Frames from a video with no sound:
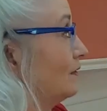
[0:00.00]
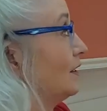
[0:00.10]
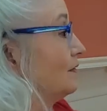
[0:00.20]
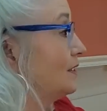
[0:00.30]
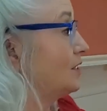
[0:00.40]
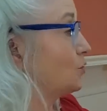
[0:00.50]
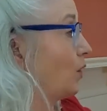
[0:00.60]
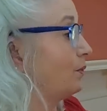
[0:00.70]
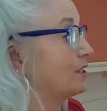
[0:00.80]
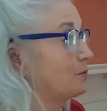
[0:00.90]
but this is
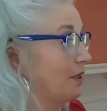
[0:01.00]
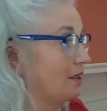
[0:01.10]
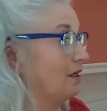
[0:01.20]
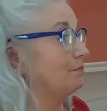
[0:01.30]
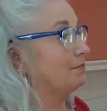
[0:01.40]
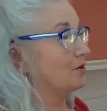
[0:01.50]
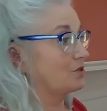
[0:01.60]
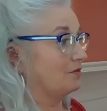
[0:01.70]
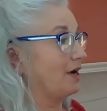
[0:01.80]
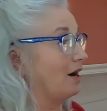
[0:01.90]
where we spent
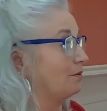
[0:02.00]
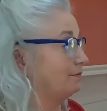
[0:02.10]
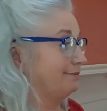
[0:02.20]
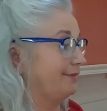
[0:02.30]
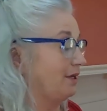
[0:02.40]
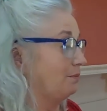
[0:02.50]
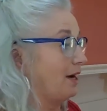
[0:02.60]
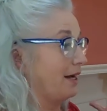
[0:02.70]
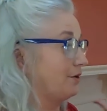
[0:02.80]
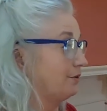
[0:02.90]
most of our, you know,
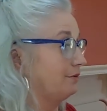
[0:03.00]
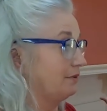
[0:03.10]
my